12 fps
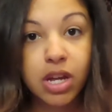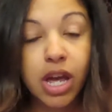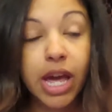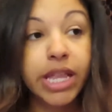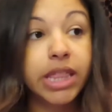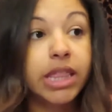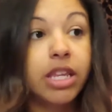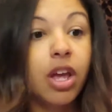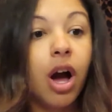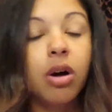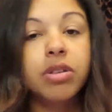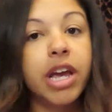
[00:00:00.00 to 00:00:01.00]
And
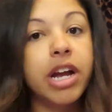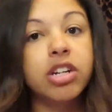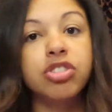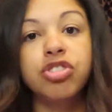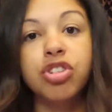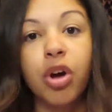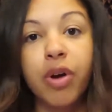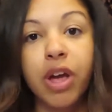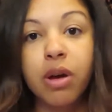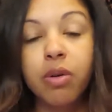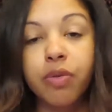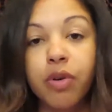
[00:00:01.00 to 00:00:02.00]
y'all, they are so
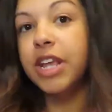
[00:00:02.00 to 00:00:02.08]
helpful.